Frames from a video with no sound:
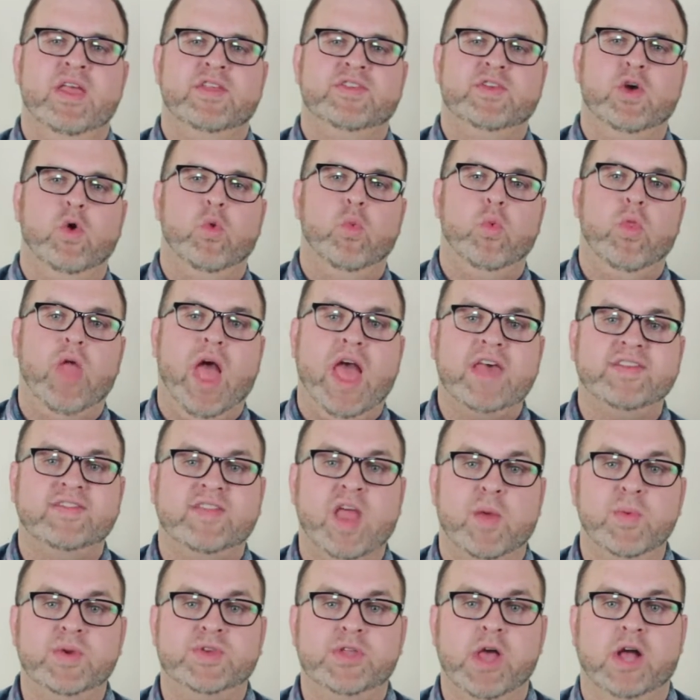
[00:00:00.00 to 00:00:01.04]
So last
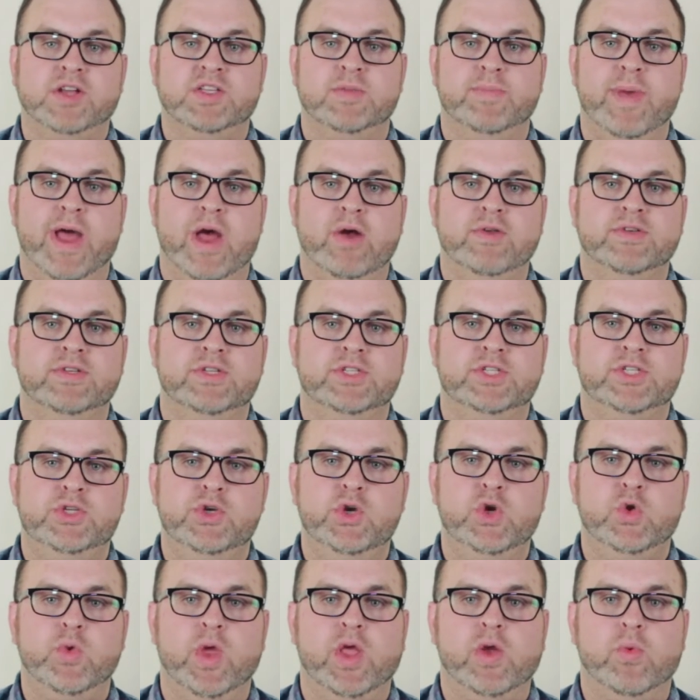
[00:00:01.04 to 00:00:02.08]
time we talked about
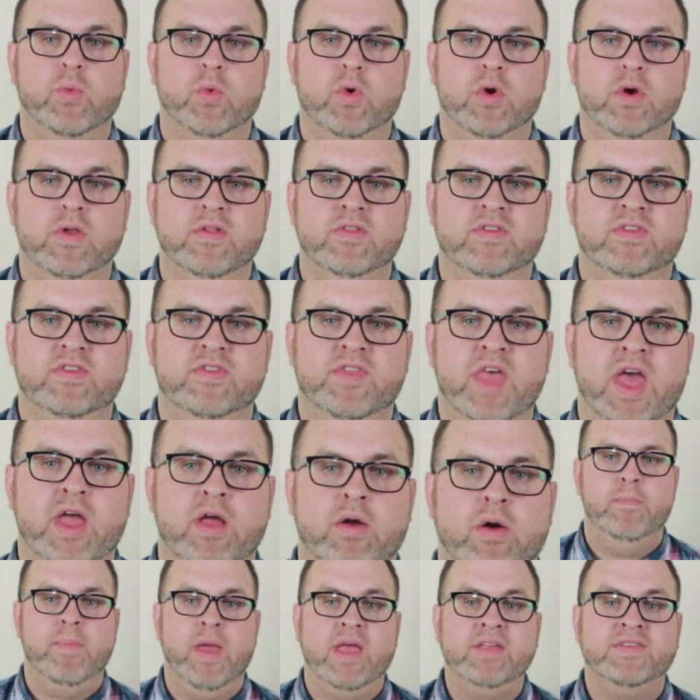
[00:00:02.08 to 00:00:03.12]
two Greek words
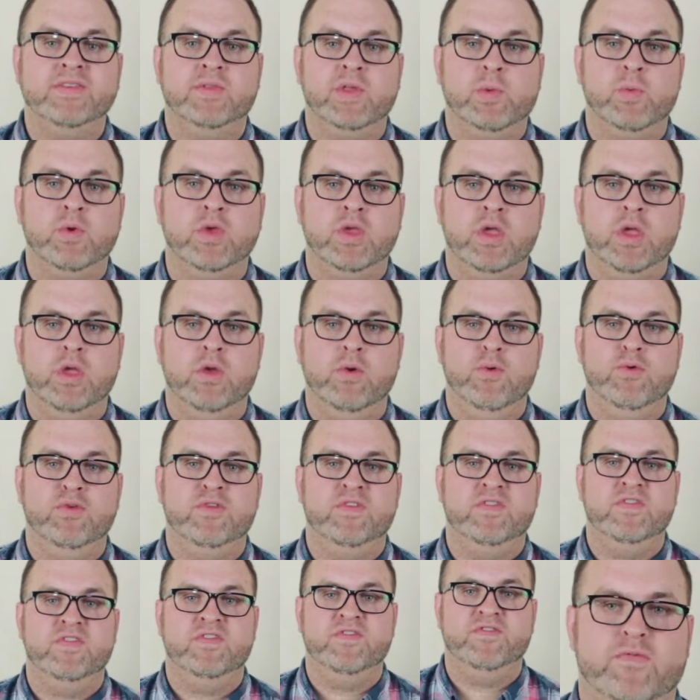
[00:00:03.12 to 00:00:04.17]
that basically were
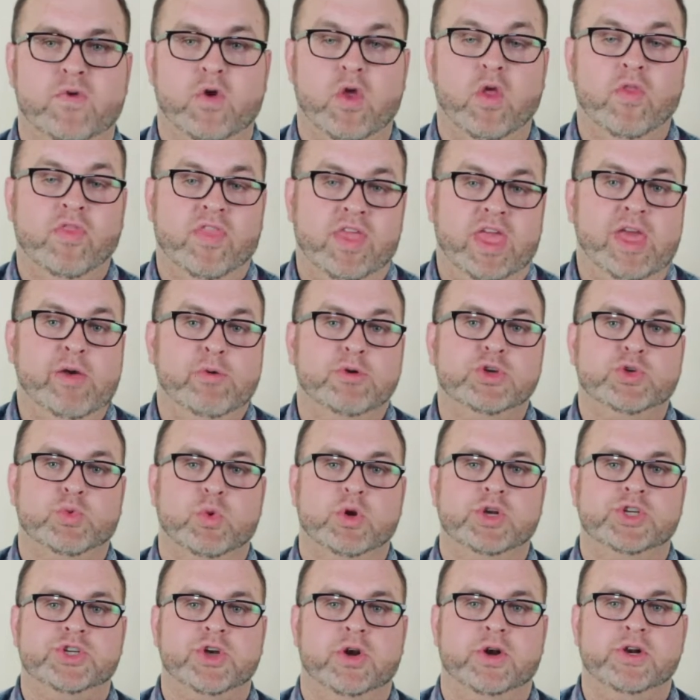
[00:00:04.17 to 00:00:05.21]
used for the English
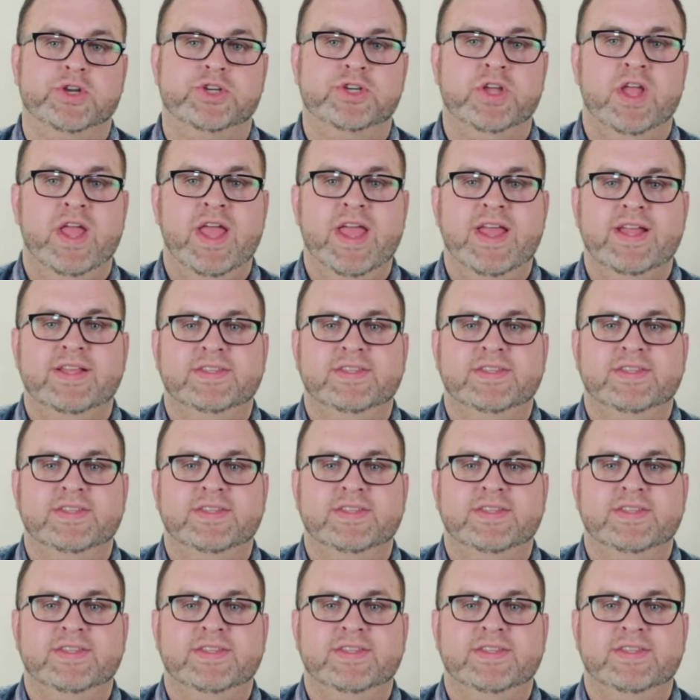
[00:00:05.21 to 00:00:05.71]
word church.